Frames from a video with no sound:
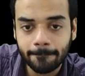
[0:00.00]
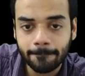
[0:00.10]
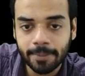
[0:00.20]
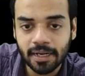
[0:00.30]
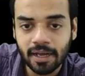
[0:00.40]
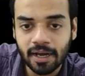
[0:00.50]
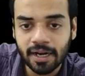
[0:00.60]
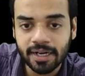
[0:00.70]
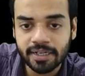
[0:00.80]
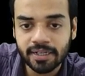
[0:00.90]

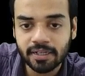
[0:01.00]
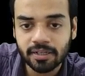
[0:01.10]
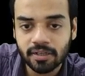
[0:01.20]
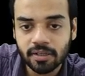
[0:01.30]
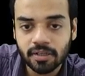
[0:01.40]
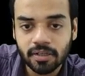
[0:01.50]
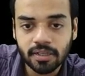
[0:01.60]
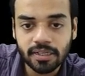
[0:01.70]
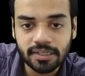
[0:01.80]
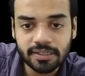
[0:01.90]
plant
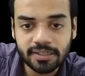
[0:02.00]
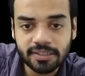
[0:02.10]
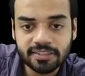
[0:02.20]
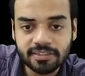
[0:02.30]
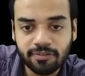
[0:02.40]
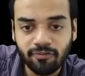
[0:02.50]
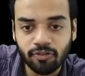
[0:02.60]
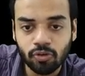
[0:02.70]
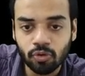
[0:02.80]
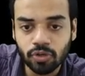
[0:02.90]
is
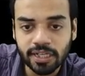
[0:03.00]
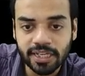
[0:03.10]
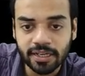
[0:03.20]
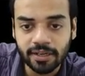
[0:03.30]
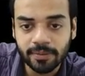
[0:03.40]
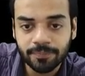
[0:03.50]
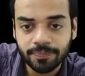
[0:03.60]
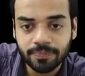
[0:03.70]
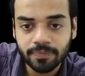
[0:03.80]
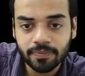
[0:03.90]
floating.
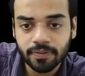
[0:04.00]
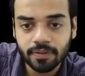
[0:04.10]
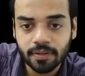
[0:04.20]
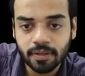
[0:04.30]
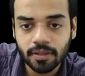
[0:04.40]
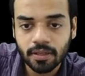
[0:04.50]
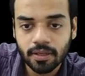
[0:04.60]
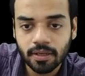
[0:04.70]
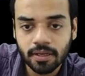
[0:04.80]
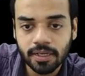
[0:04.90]

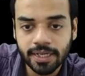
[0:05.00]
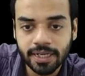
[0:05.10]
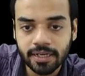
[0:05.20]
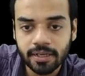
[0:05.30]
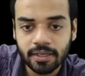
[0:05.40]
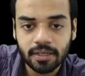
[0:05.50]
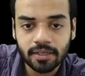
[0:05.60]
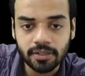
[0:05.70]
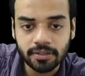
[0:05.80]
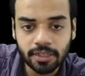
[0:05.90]
Correct?
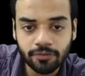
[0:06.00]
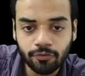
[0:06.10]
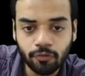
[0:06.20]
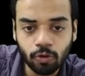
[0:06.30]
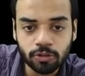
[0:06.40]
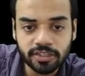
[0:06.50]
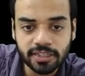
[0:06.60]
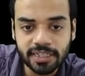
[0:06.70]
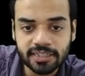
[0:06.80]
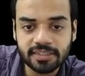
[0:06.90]
Then fourth
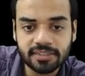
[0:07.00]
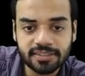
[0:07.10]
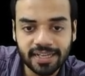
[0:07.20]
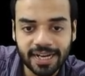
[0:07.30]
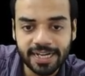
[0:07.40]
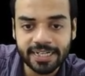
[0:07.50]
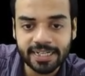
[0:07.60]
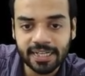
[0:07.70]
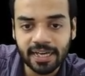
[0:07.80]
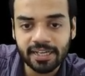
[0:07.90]
stage is
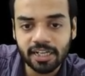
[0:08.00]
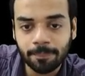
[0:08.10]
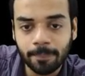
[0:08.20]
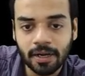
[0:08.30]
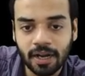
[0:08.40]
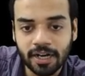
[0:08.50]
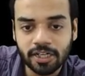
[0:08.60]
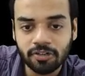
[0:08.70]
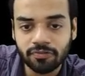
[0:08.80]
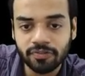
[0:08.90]
entire
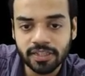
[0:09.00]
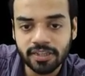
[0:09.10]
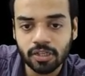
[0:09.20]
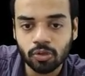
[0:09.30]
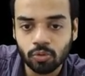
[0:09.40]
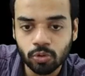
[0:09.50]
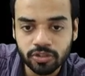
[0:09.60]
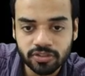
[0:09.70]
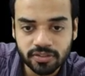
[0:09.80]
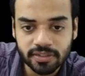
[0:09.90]
plant with the
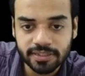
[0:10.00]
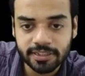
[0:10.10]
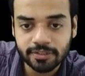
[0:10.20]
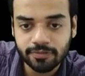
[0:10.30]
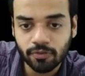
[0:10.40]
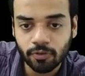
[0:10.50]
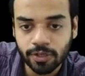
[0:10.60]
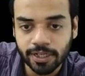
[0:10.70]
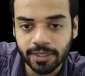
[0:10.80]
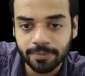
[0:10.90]
roots is
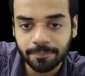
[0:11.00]
floating.